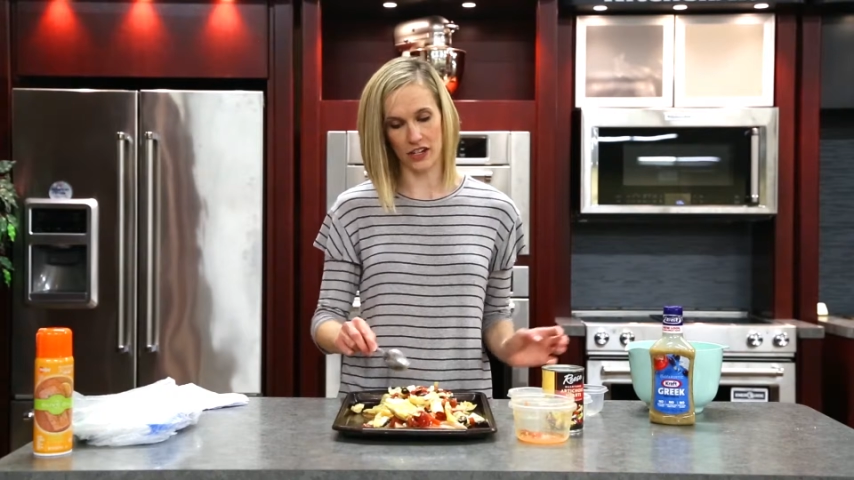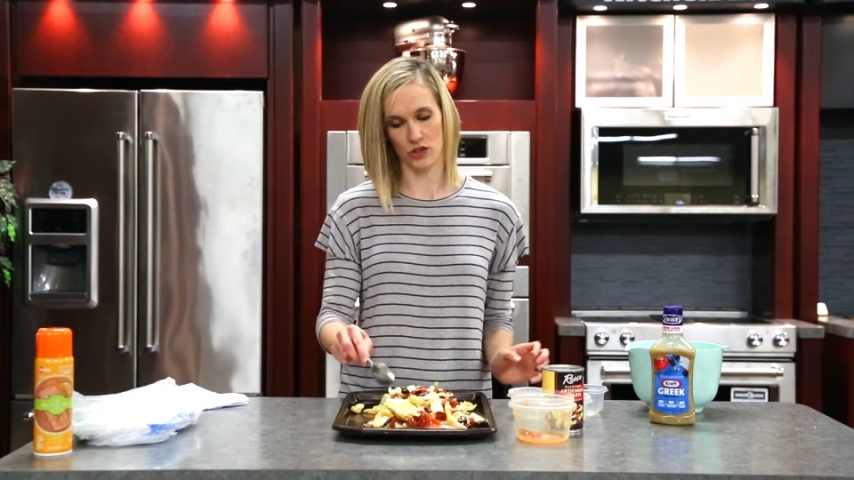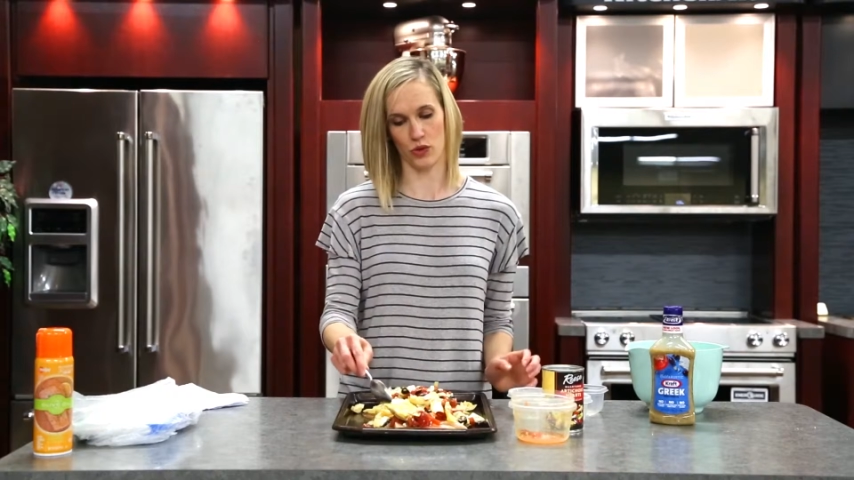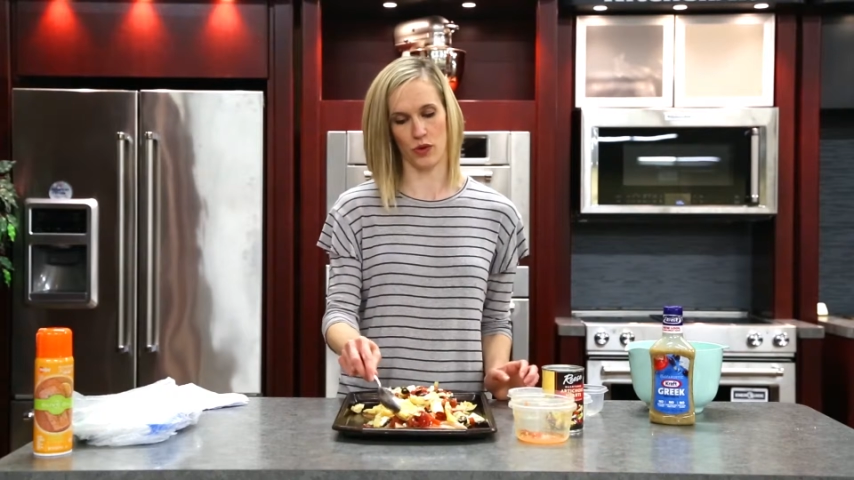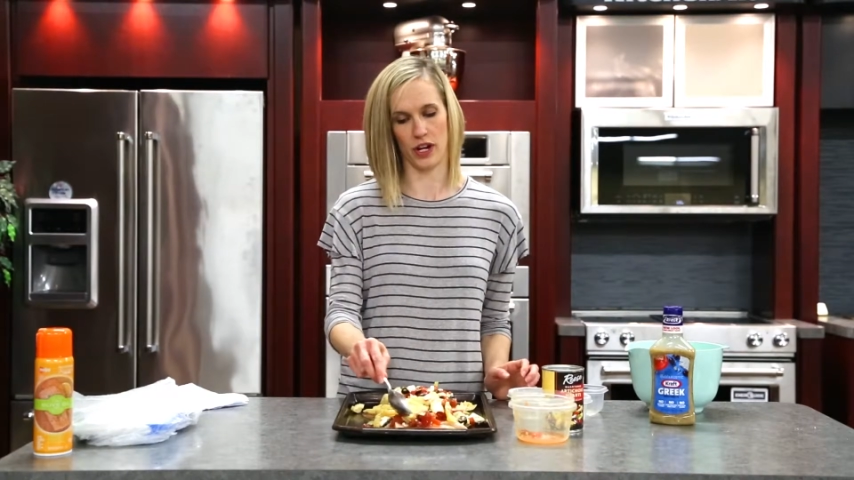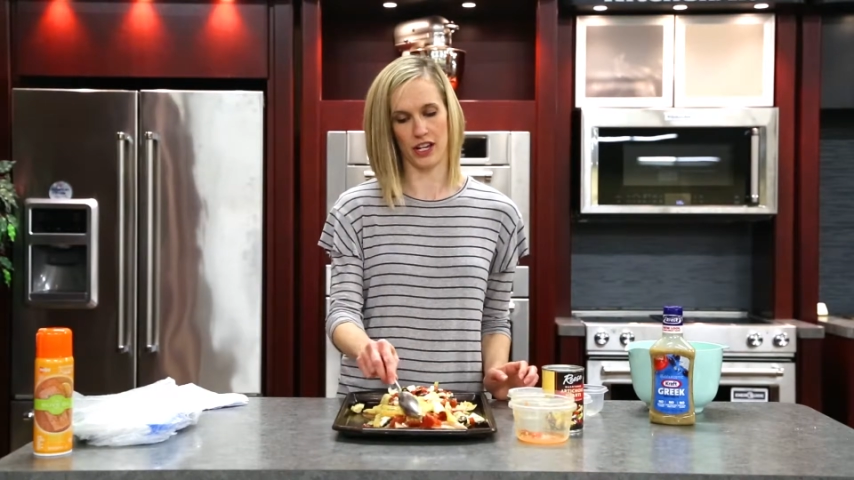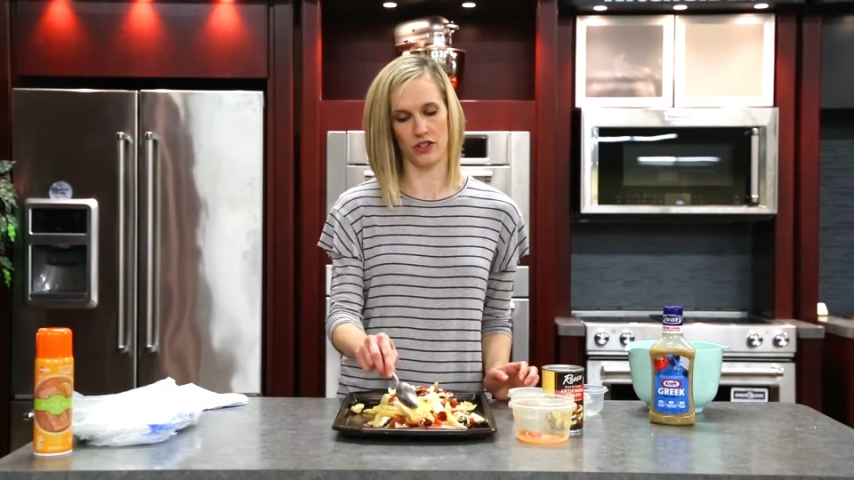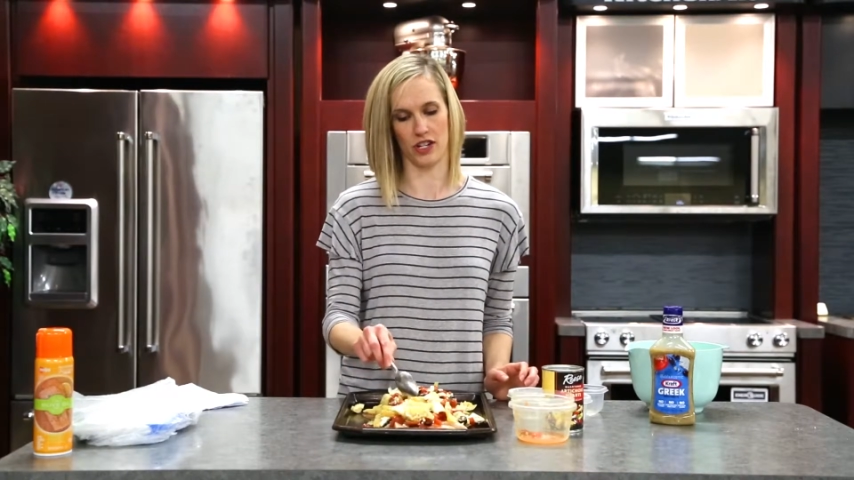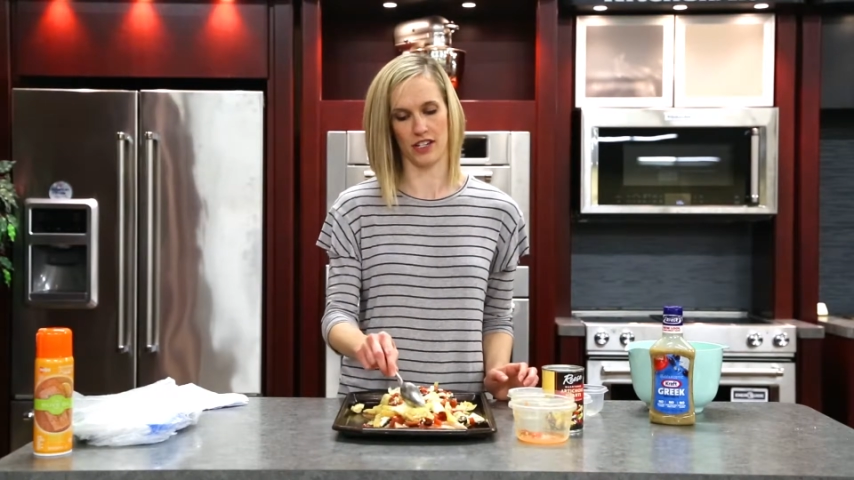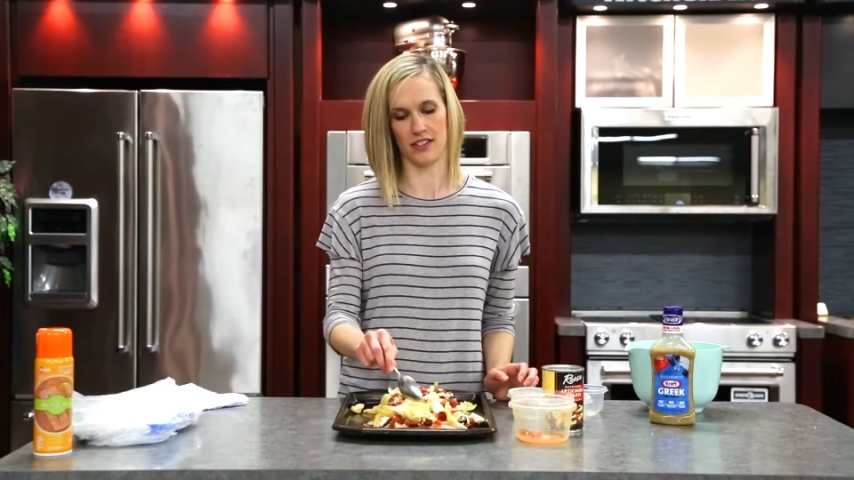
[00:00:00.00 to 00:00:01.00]
enjoyed
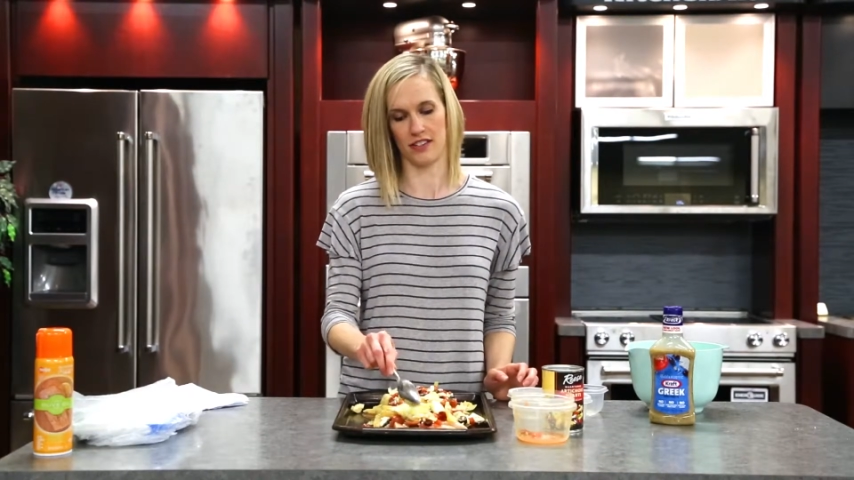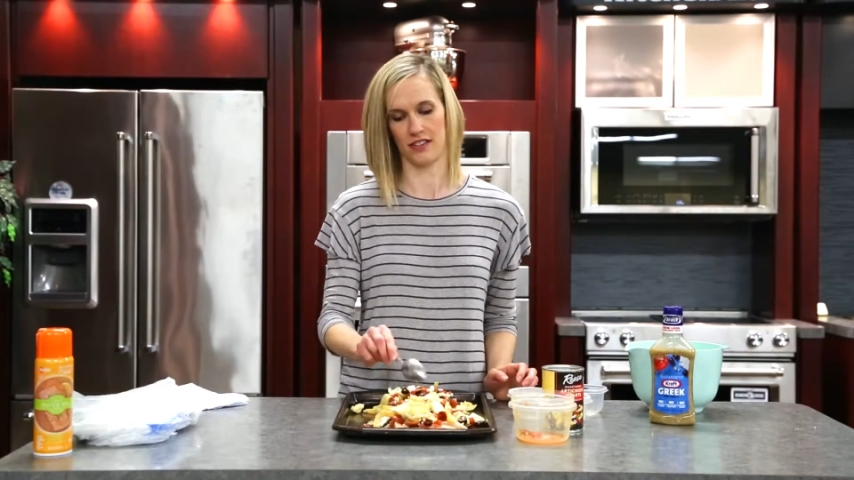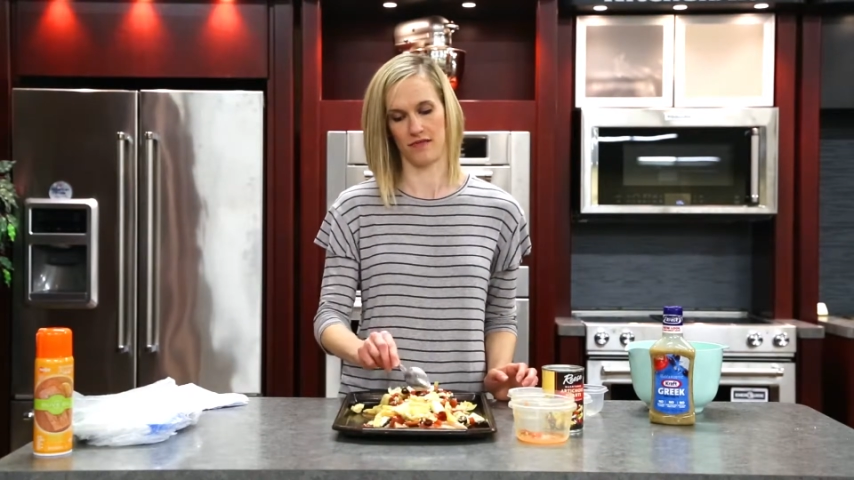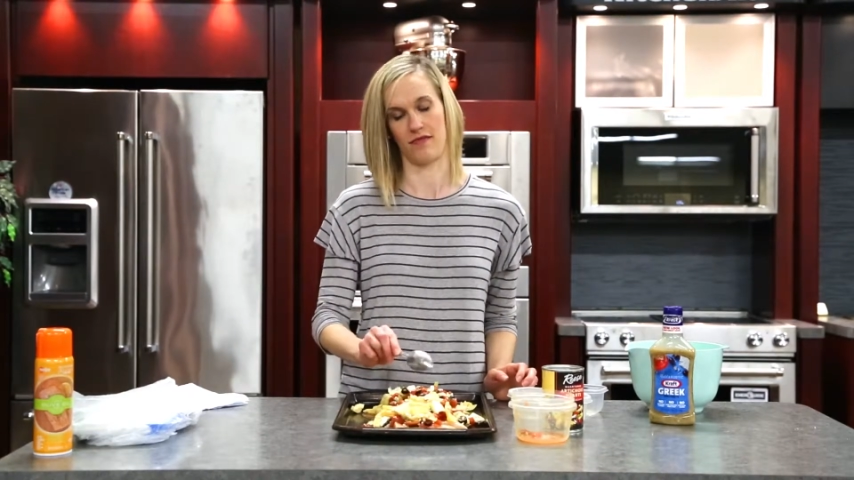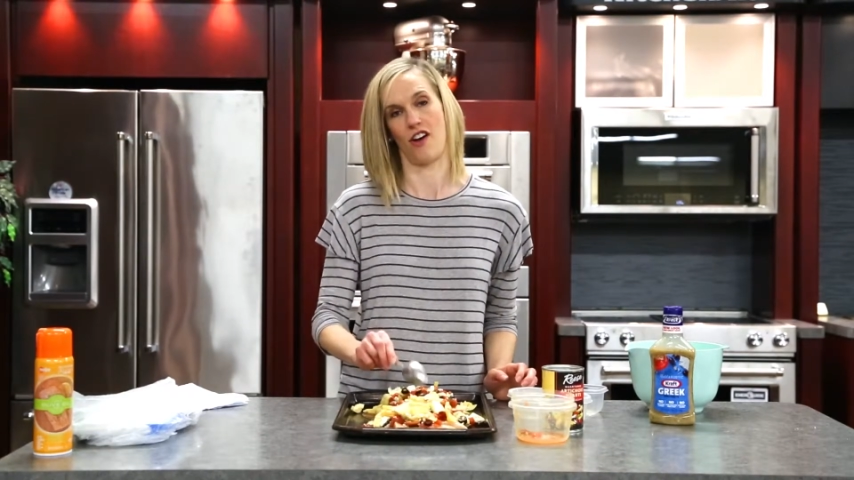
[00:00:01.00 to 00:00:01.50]
just